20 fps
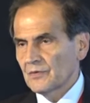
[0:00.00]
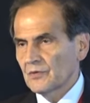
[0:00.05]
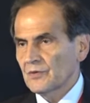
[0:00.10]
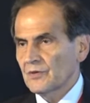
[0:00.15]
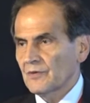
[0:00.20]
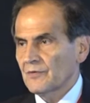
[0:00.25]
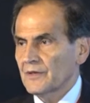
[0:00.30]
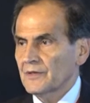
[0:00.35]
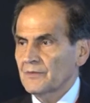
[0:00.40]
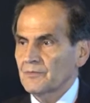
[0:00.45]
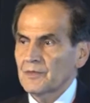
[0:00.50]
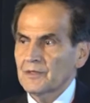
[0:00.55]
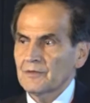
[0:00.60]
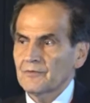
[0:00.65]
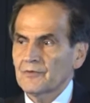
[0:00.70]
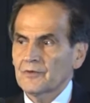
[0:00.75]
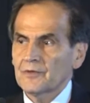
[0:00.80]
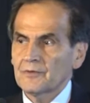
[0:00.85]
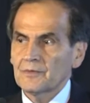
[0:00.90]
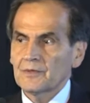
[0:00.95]
look for
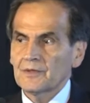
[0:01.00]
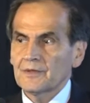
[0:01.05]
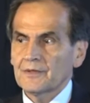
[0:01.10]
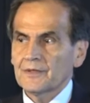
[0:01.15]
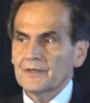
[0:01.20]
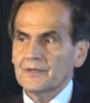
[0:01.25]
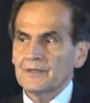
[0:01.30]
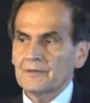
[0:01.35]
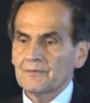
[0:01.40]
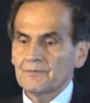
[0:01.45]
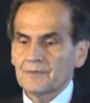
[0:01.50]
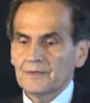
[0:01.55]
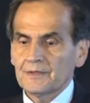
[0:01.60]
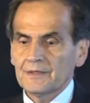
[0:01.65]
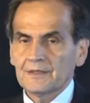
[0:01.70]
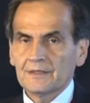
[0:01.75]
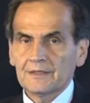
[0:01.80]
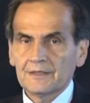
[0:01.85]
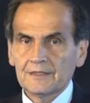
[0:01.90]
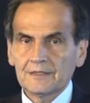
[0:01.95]
metformin
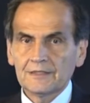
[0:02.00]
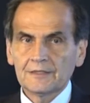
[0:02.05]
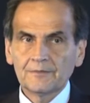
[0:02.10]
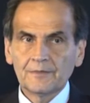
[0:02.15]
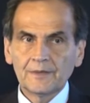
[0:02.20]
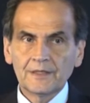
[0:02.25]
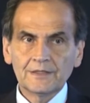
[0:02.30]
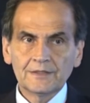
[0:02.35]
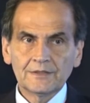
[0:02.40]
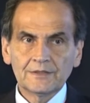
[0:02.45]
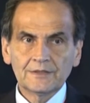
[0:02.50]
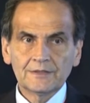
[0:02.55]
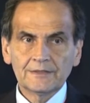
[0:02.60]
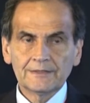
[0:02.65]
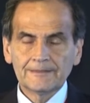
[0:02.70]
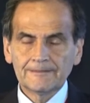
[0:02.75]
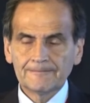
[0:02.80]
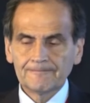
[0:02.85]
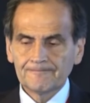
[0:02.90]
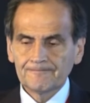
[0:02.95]
therapy in this patient.
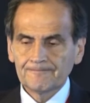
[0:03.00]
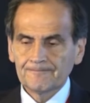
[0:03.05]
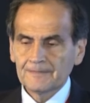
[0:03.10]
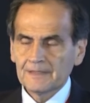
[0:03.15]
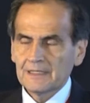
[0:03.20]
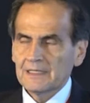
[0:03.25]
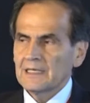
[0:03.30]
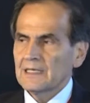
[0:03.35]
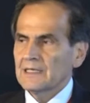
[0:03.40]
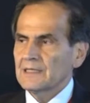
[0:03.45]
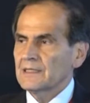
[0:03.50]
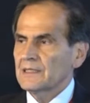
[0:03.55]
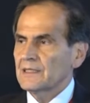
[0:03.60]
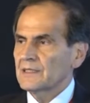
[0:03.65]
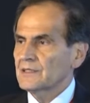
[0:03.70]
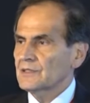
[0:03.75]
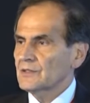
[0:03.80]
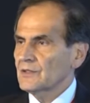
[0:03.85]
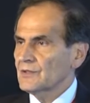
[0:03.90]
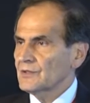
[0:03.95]

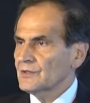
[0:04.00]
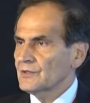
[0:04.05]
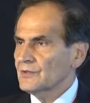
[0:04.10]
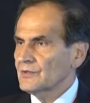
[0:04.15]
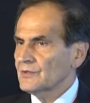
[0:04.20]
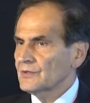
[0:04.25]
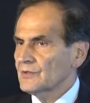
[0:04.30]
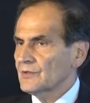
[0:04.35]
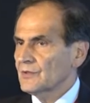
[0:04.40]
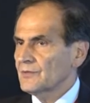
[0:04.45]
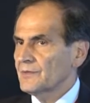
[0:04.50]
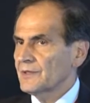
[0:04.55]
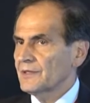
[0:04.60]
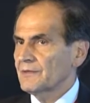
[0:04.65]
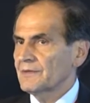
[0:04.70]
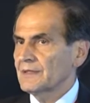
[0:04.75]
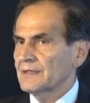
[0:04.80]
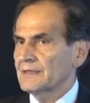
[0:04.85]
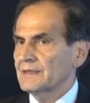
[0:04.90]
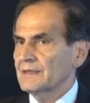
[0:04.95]
There is also some
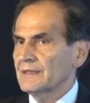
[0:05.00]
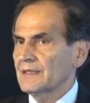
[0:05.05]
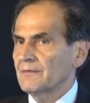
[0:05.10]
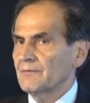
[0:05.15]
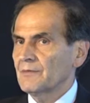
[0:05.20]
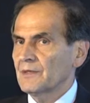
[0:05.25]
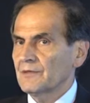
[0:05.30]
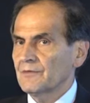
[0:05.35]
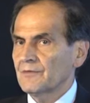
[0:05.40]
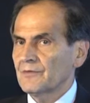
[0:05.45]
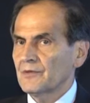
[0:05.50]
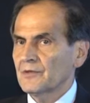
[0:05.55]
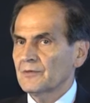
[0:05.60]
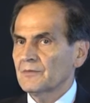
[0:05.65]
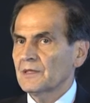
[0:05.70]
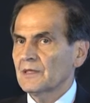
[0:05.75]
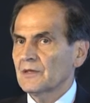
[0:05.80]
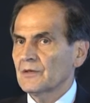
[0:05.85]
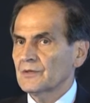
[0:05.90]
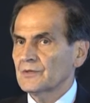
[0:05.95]
evidence that
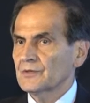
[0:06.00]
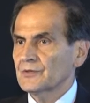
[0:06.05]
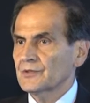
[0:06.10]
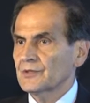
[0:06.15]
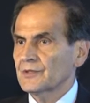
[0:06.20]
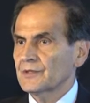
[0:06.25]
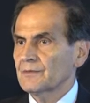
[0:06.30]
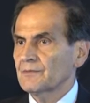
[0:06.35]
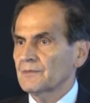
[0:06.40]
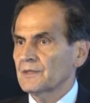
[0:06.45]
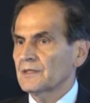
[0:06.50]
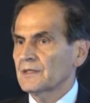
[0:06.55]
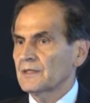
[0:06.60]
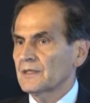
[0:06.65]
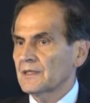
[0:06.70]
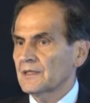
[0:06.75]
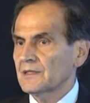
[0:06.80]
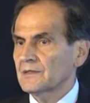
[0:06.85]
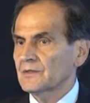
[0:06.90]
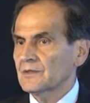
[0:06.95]
metformin long-term in
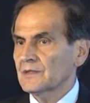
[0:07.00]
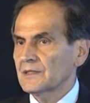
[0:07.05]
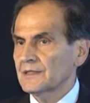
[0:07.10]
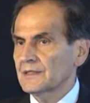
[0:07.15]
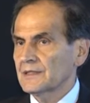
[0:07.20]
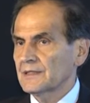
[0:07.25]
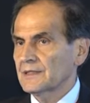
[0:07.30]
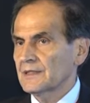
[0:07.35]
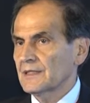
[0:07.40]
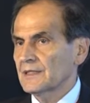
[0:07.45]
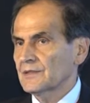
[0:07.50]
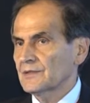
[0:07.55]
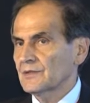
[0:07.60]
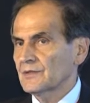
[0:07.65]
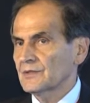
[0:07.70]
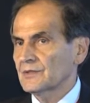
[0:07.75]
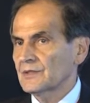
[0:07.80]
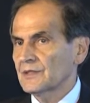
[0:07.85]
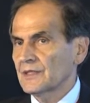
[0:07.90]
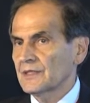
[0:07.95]
the elderly is
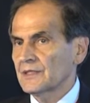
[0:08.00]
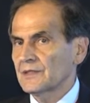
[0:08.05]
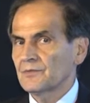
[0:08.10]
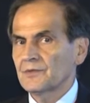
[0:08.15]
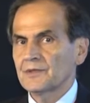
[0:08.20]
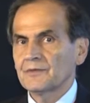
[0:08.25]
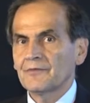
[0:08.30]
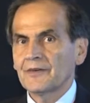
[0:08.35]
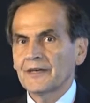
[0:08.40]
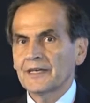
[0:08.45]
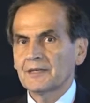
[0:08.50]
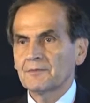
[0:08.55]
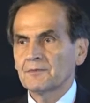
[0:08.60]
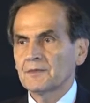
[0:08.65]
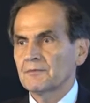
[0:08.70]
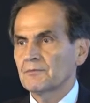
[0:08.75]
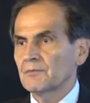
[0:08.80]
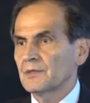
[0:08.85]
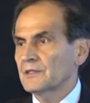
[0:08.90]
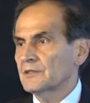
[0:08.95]
associated with
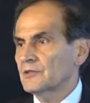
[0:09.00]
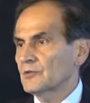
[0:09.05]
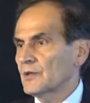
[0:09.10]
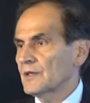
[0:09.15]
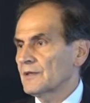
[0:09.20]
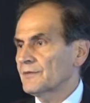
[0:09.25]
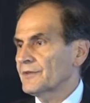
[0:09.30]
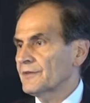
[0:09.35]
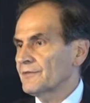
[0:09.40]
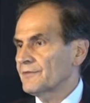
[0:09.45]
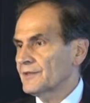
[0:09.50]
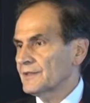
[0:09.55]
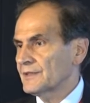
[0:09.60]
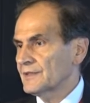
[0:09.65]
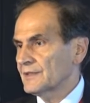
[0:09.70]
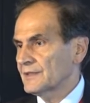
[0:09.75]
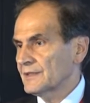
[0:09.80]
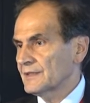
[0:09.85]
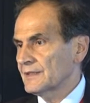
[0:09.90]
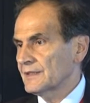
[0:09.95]
vitamin B12
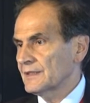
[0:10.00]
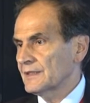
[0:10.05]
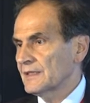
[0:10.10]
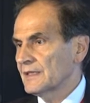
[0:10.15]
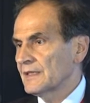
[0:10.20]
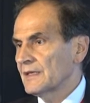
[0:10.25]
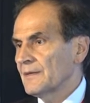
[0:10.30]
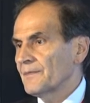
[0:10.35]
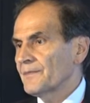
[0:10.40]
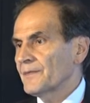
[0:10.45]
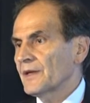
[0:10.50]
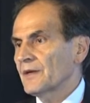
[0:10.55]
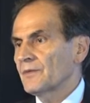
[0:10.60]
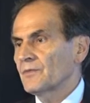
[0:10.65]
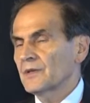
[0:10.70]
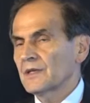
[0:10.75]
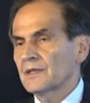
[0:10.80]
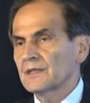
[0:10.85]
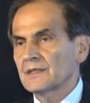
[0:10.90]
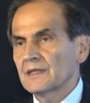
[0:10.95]
deficiency, and
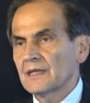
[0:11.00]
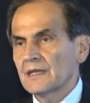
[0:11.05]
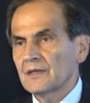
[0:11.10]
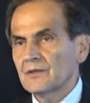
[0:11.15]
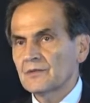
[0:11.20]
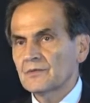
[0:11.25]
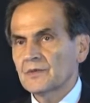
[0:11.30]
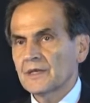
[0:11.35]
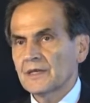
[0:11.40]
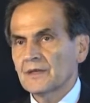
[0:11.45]
we're now